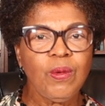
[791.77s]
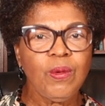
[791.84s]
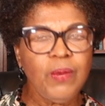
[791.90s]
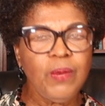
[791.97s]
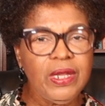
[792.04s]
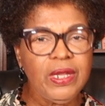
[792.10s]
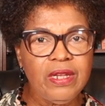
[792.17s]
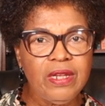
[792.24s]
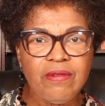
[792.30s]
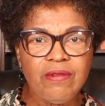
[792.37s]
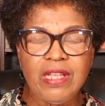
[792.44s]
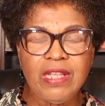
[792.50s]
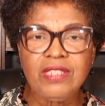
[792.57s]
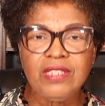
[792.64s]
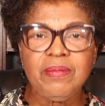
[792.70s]
winning
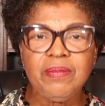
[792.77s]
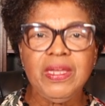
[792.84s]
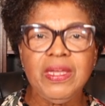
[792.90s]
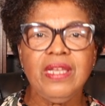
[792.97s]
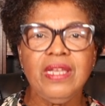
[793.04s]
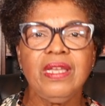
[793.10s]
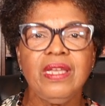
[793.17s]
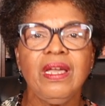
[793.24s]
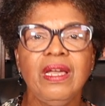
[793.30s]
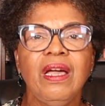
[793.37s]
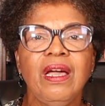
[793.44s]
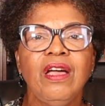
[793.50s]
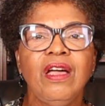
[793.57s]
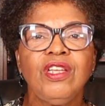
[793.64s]
resume